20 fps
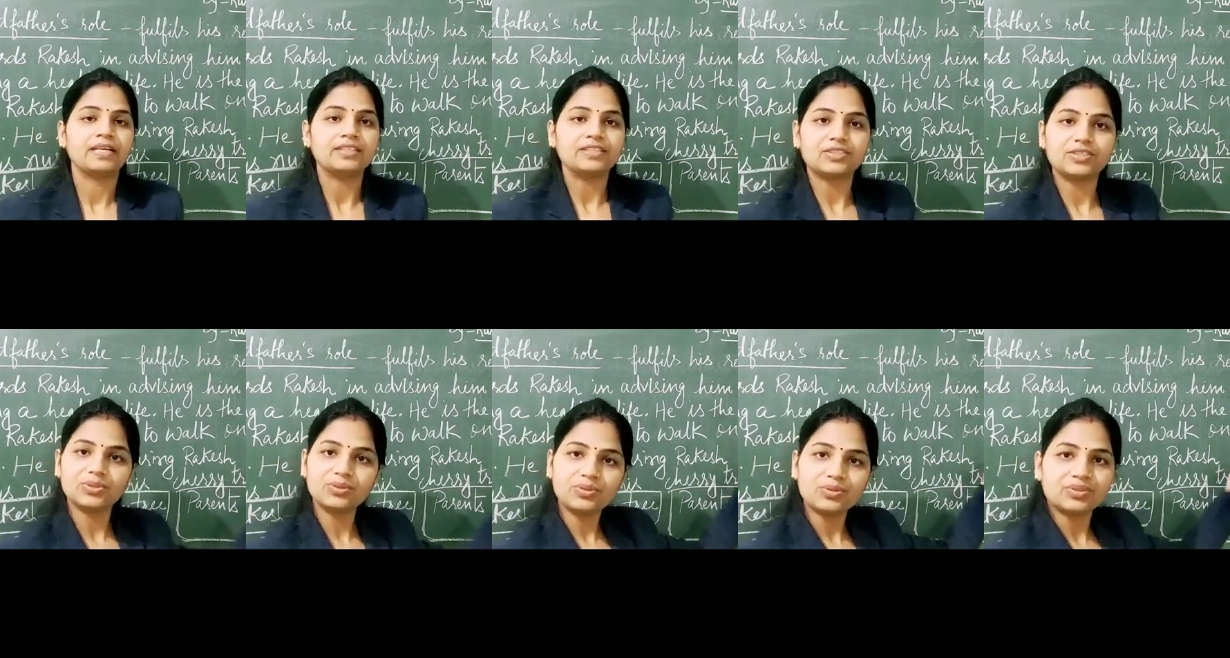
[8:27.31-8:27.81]

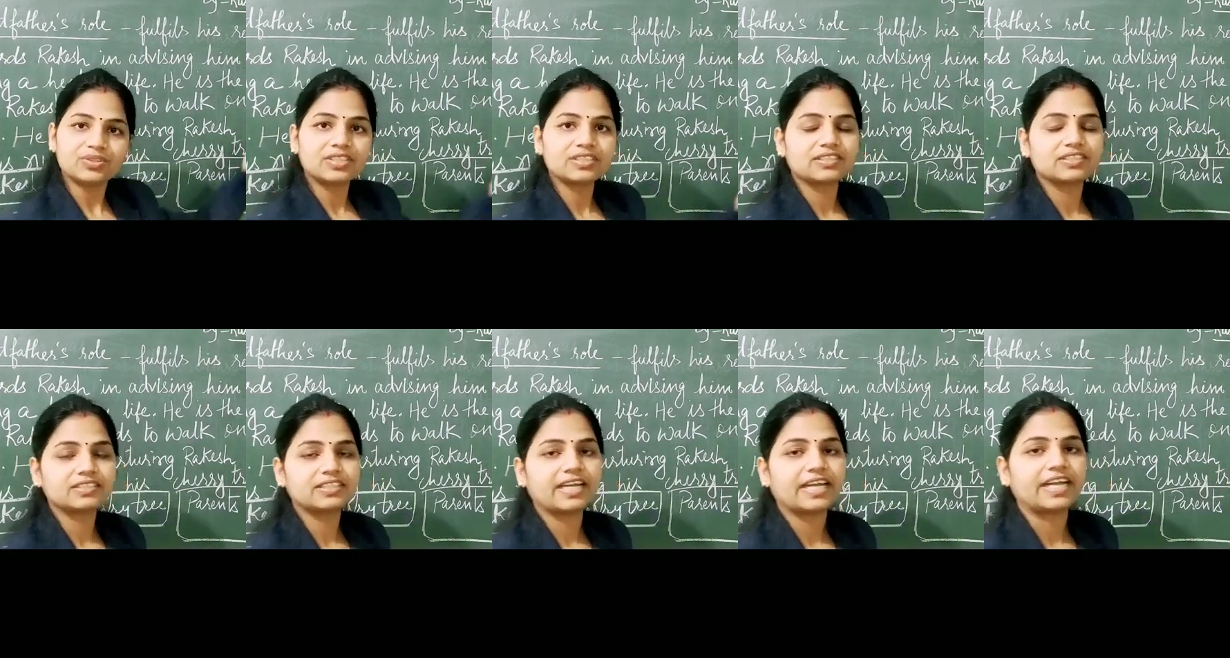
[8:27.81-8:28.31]
So
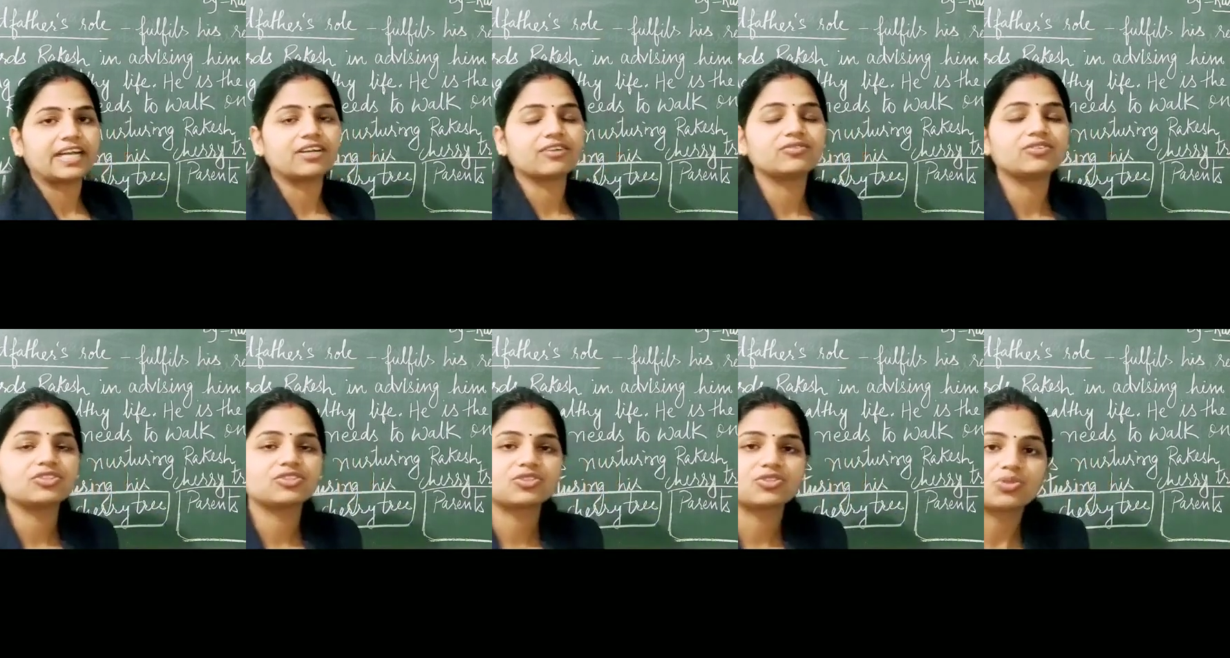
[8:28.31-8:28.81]
this is the end
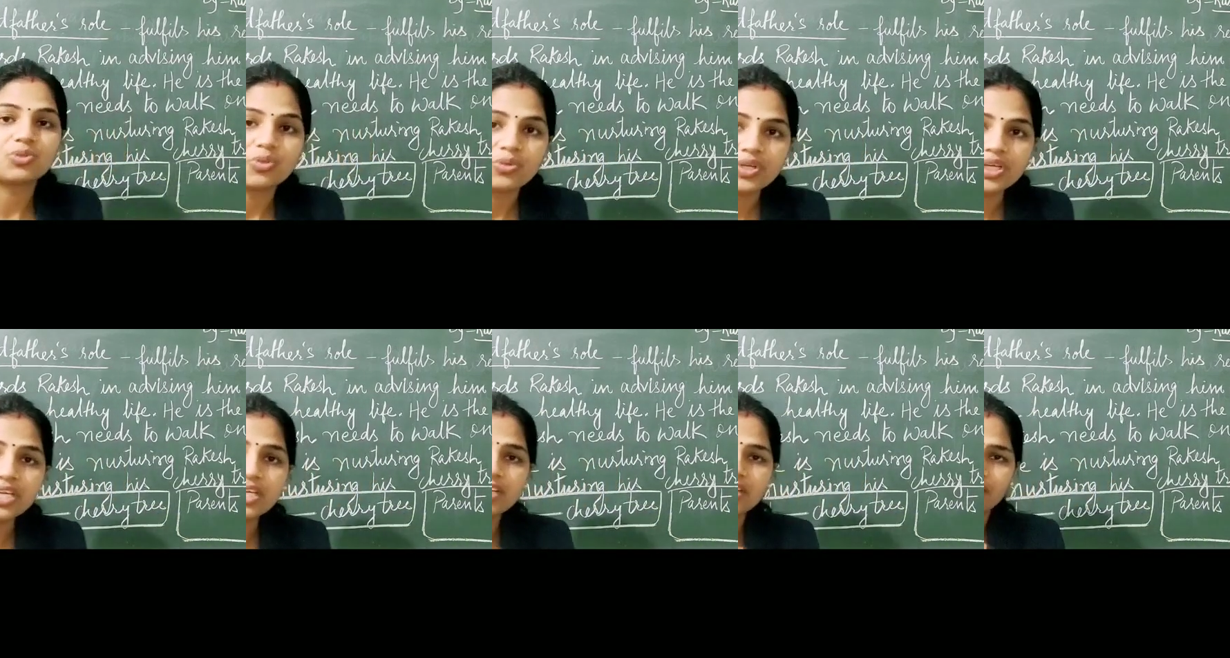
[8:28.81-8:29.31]
of the
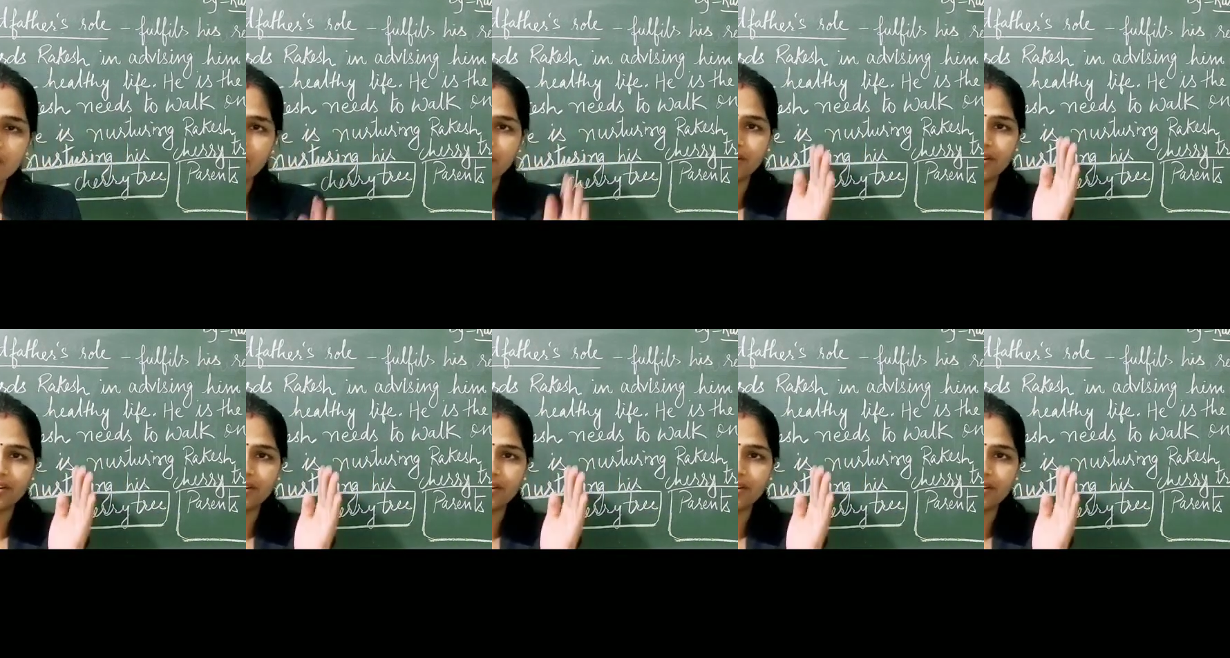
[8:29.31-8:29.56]
story.